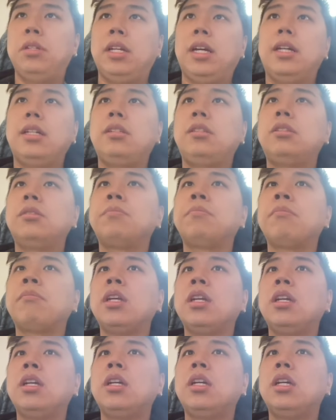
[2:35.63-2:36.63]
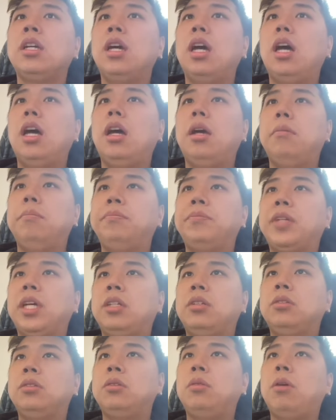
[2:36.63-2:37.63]
nice. I
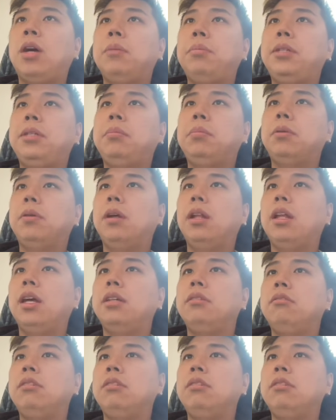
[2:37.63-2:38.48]
don't know why people are like